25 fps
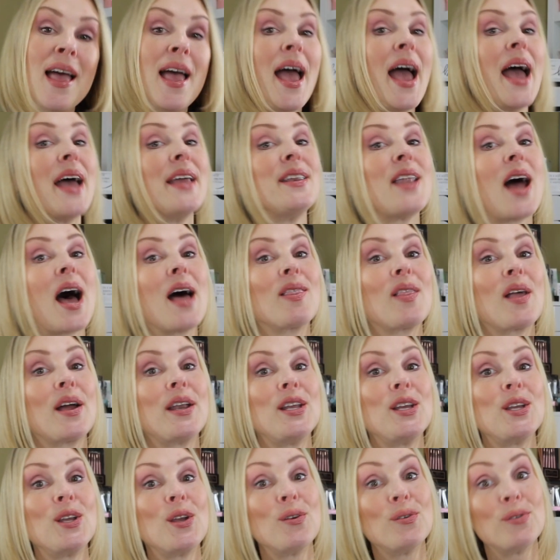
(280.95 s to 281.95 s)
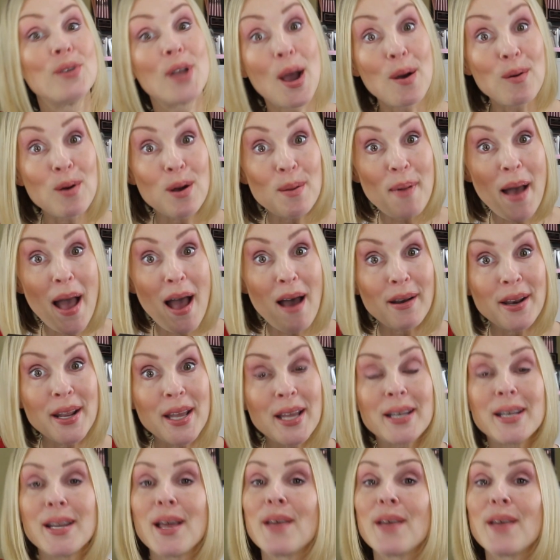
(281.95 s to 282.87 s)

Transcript: and not letting you know about it,